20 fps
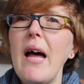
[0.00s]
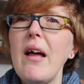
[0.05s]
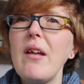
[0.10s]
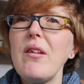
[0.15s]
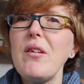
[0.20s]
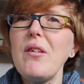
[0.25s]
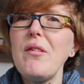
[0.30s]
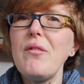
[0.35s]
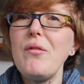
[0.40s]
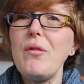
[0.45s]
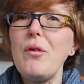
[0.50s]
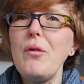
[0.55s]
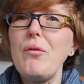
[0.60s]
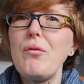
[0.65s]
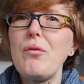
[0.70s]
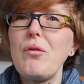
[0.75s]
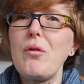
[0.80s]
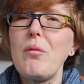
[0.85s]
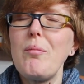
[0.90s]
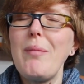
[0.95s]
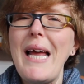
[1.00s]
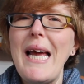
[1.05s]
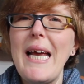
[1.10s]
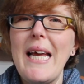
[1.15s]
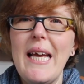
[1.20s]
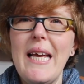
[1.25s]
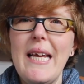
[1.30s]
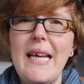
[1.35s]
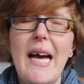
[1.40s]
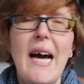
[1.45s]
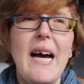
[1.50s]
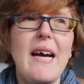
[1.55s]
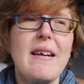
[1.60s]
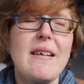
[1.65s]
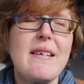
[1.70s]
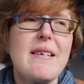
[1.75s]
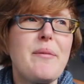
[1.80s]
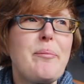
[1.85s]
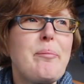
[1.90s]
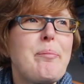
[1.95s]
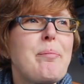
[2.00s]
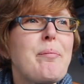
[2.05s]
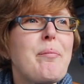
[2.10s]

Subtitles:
sort of neutral blacker yarns.